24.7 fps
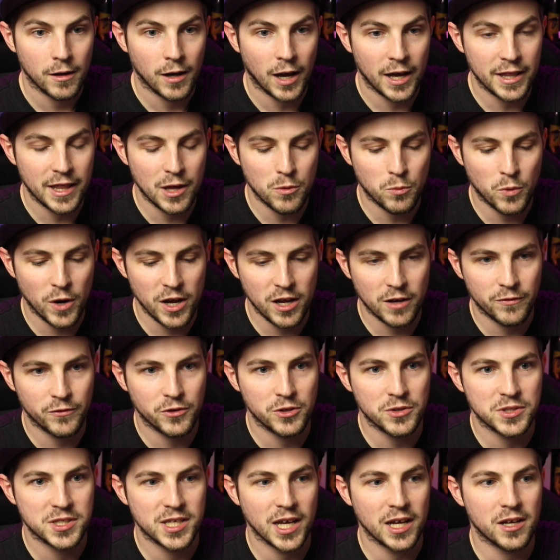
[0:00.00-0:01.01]
and then wait a
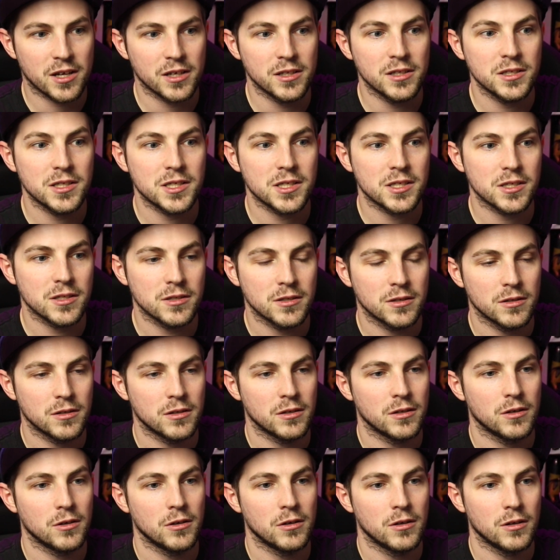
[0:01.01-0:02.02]
few seconds,
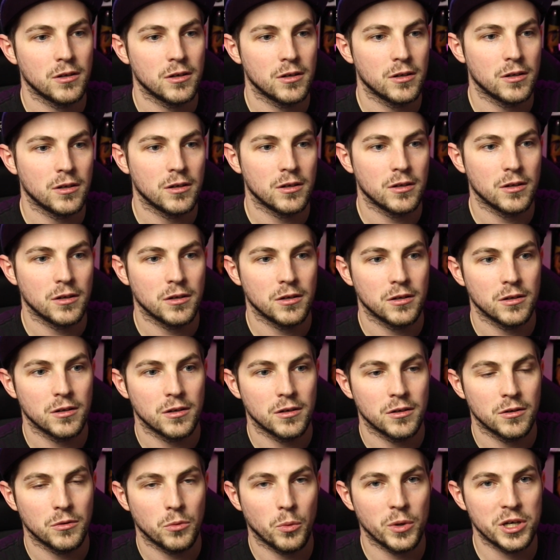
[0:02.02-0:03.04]

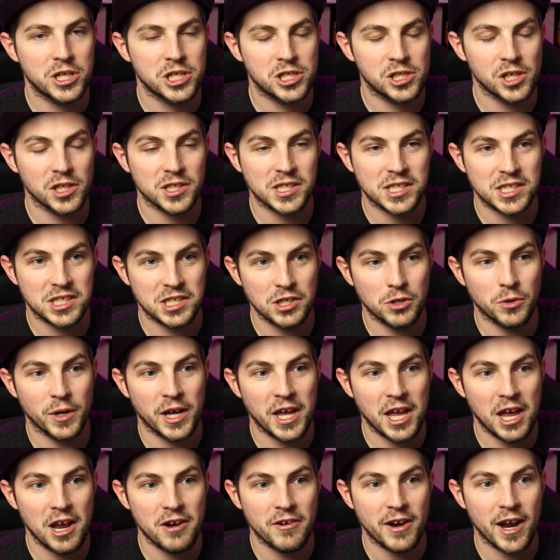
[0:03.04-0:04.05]
we should still
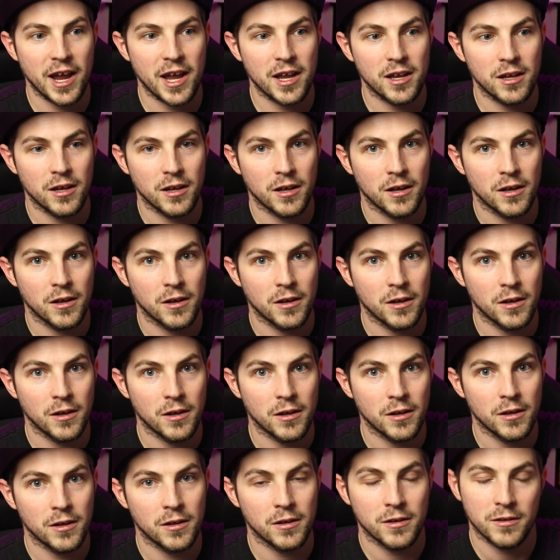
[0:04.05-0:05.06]
hear a,
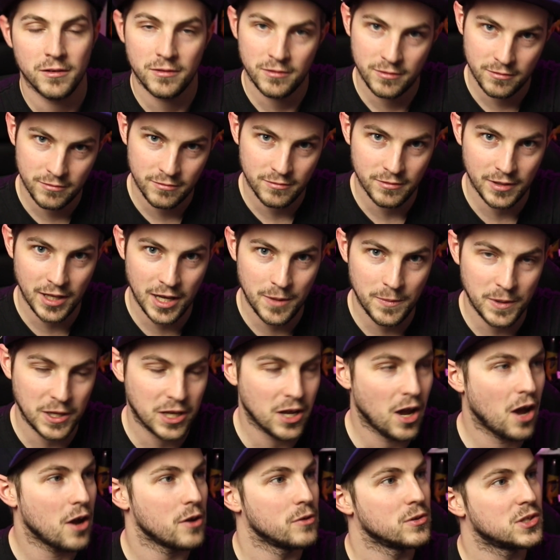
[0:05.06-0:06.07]
there we
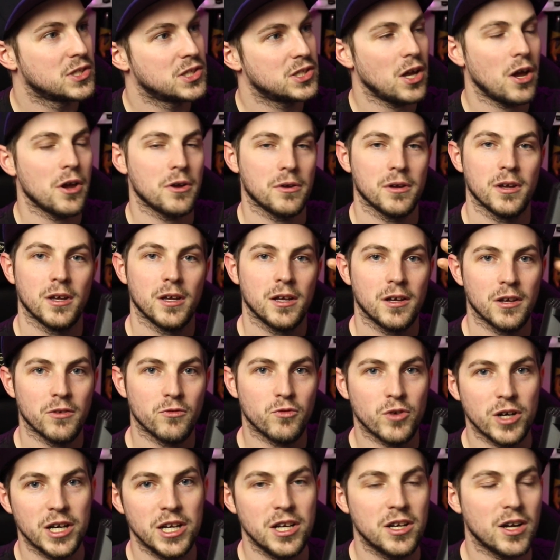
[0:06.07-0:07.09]
go. So
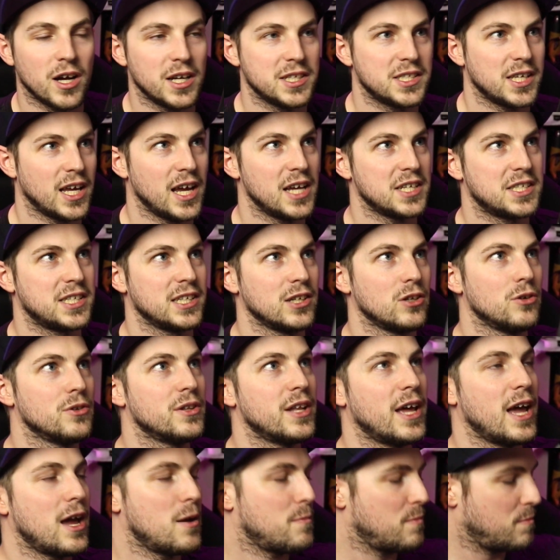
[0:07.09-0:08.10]
really nice air seal on
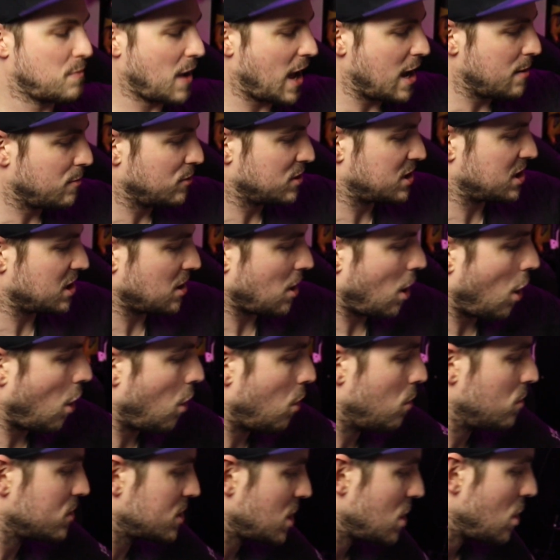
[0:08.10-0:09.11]
there, able to
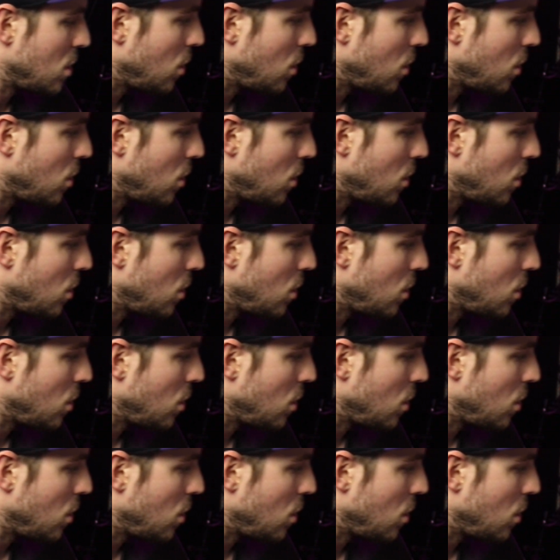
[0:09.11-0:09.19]
hold